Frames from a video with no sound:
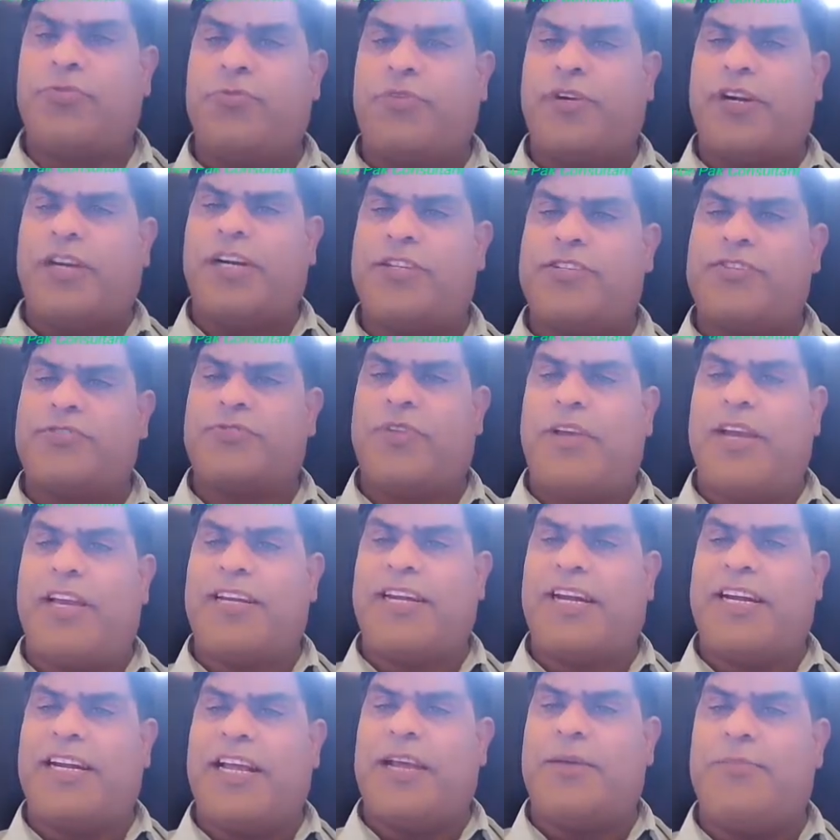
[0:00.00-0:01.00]
students, the
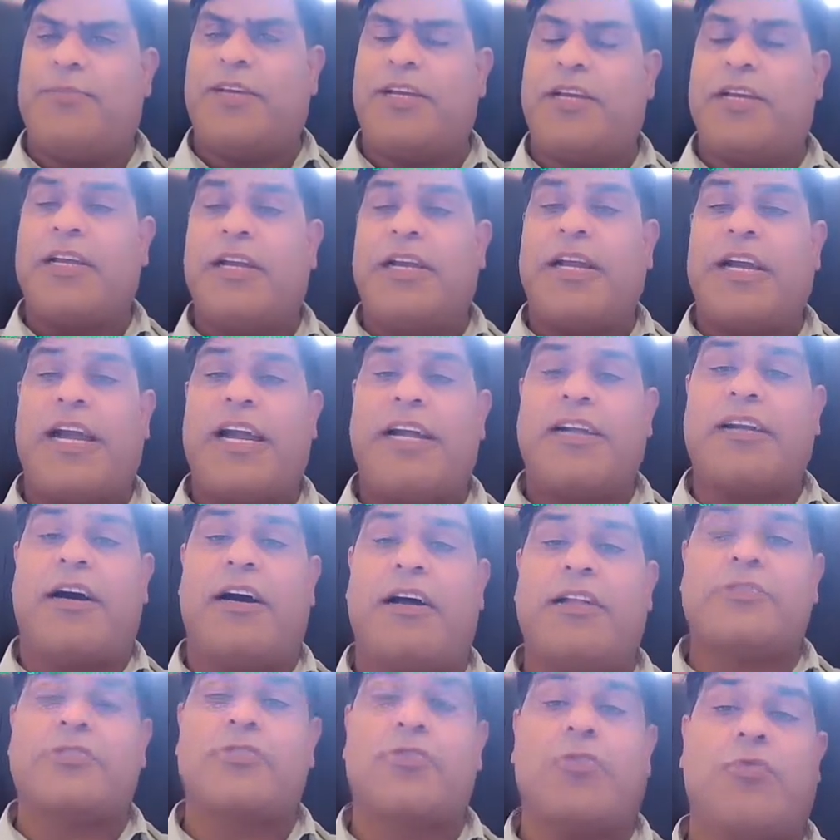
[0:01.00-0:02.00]
academic, and
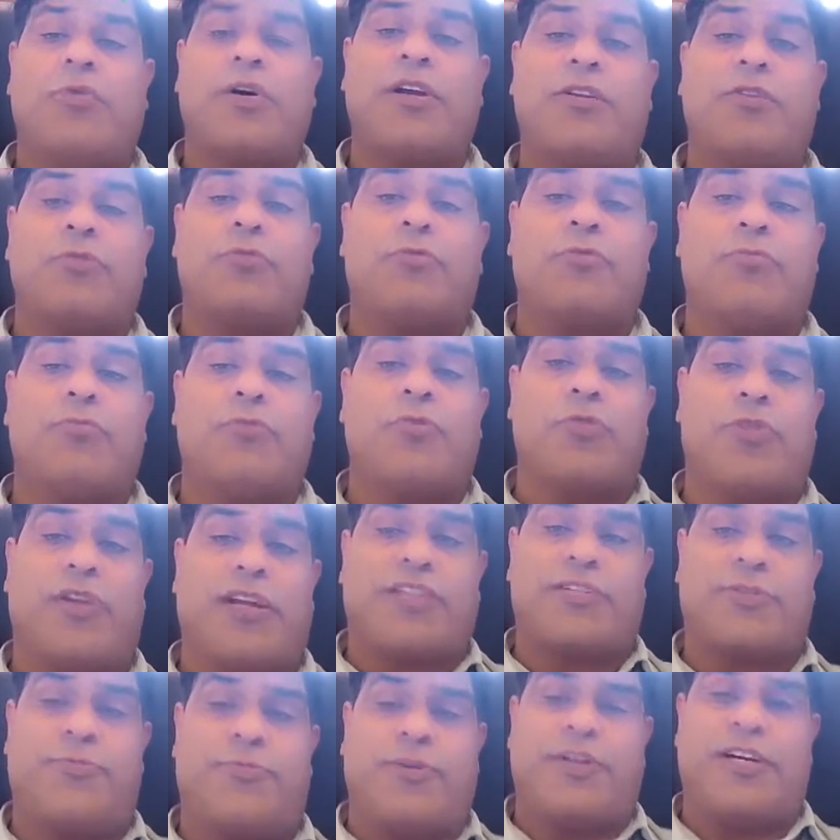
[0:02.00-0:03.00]
also one of
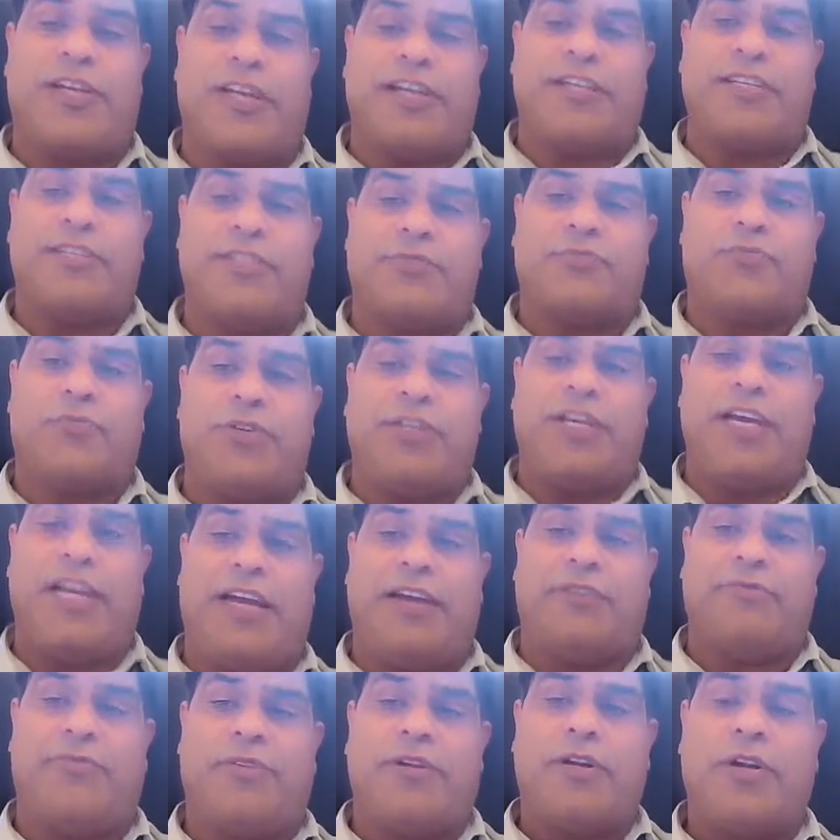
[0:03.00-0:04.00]
more expertise we
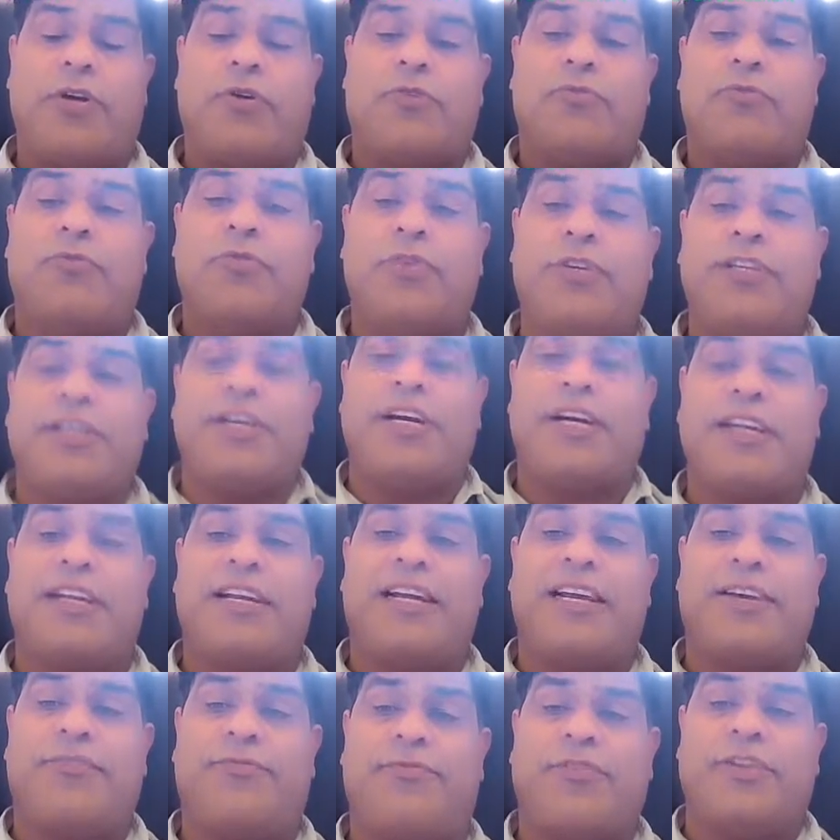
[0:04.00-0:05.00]
have. We
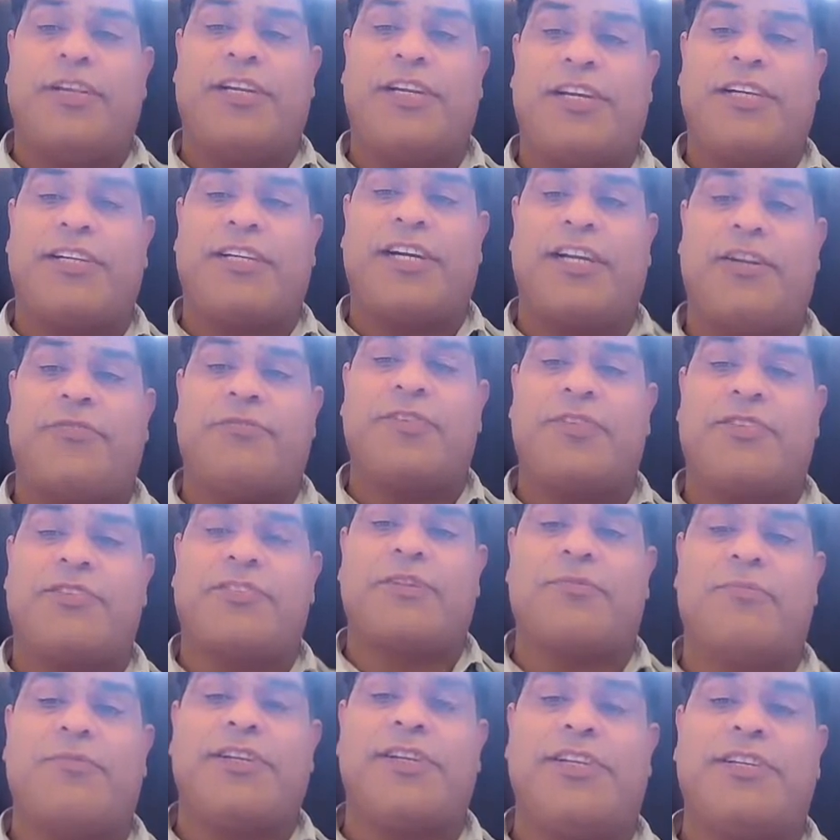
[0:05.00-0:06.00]
are affiliated with
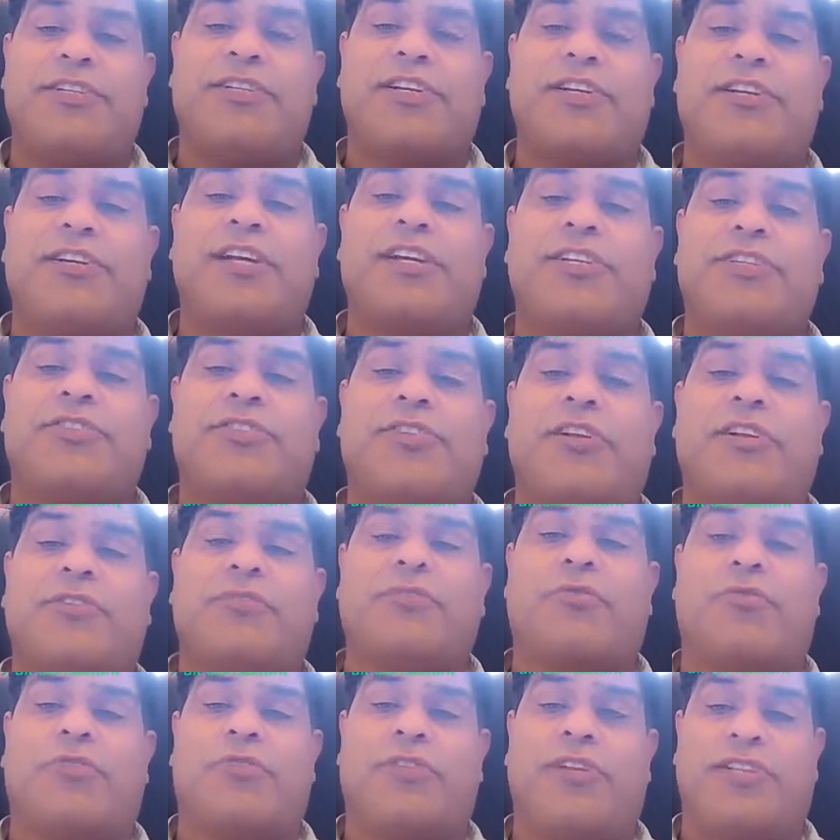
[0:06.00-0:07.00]
some
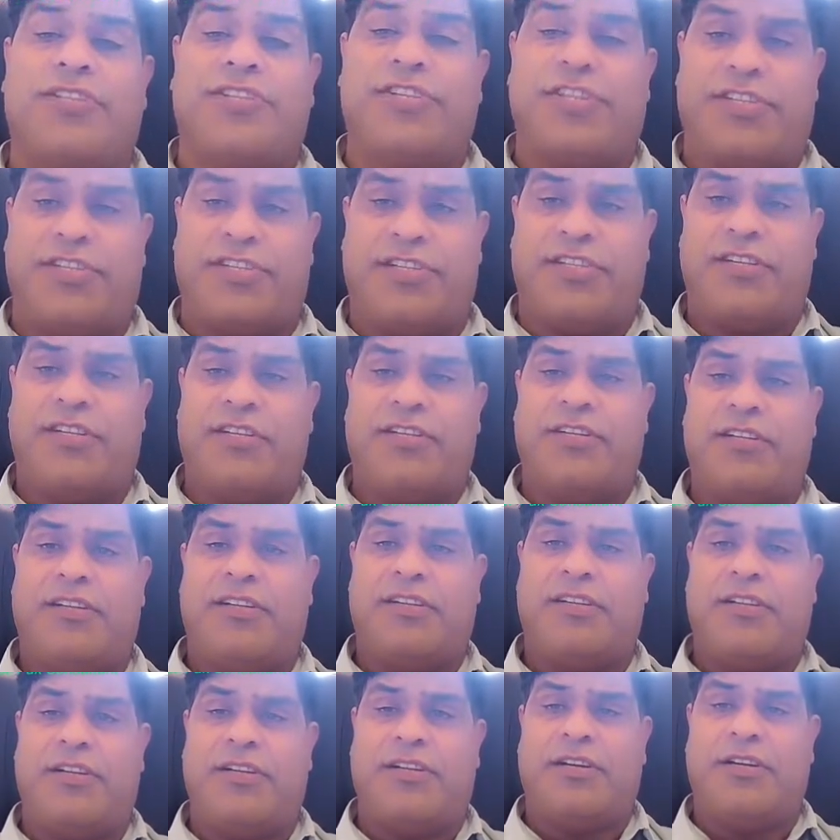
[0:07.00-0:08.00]
international colleges.
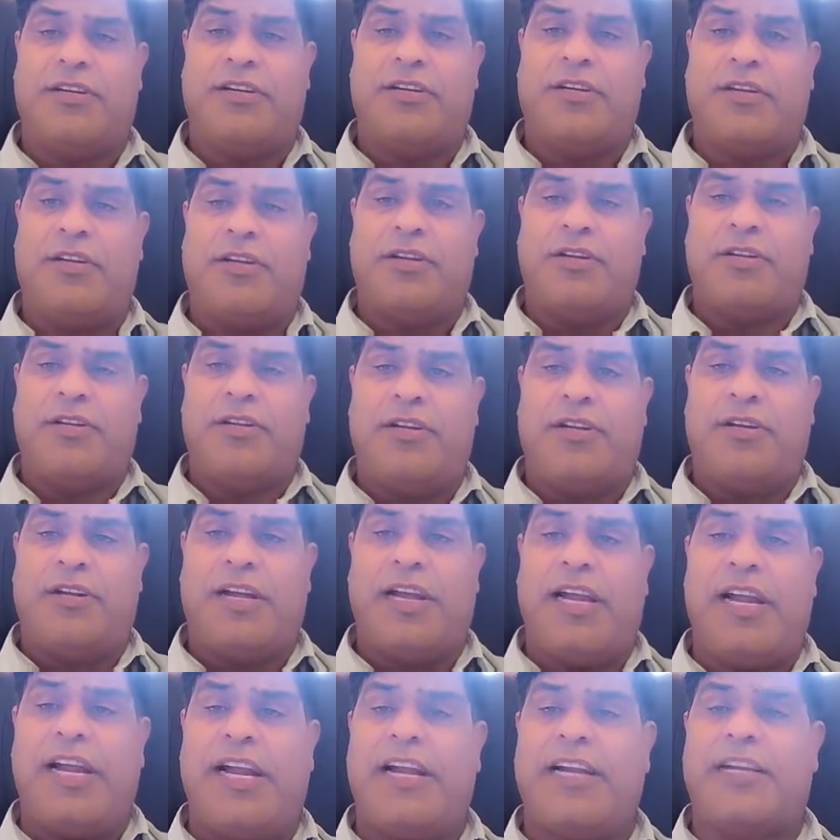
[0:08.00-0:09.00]

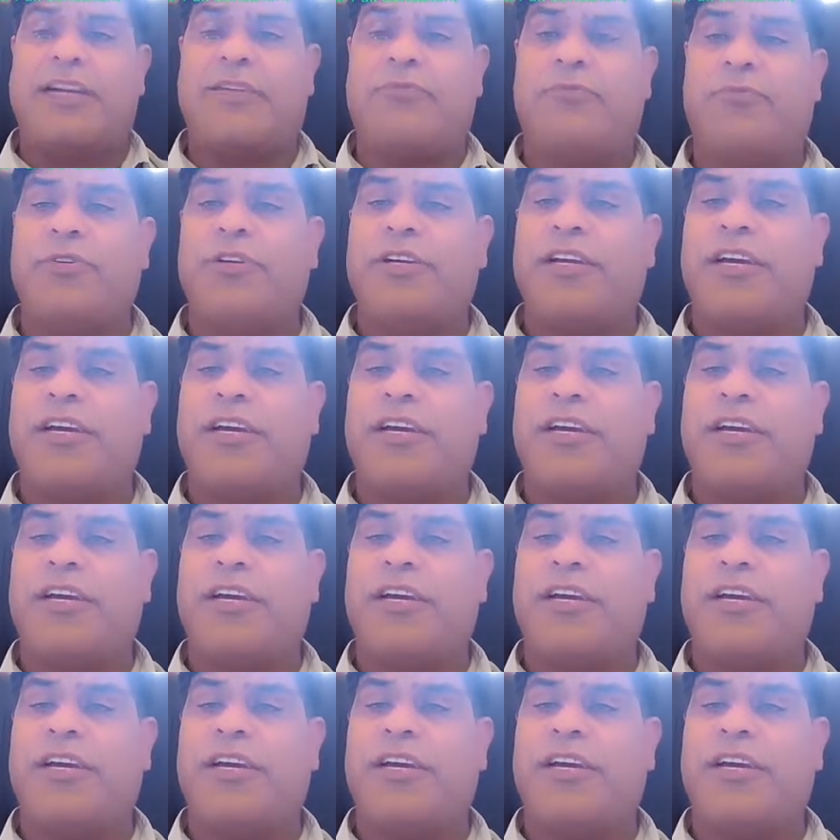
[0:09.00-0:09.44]
And